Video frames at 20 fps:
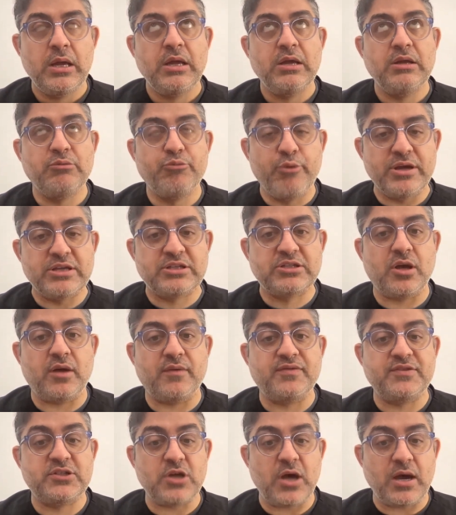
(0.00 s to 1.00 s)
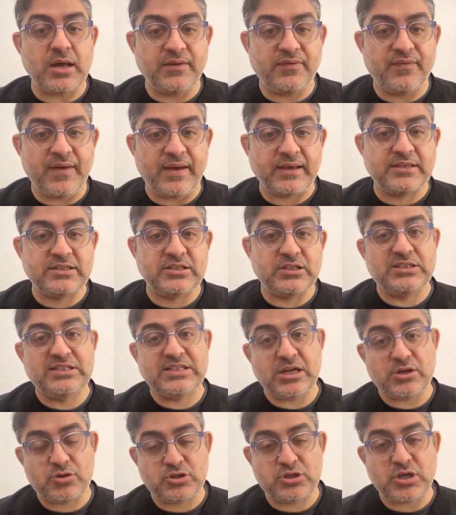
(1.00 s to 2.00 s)
risk of side effects,
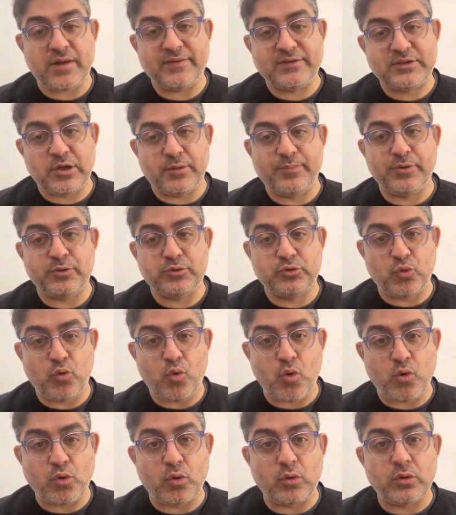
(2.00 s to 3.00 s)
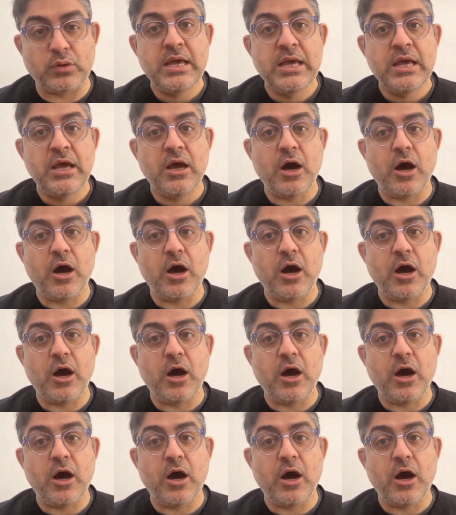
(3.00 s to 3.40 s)
sexual side effects compared to oral.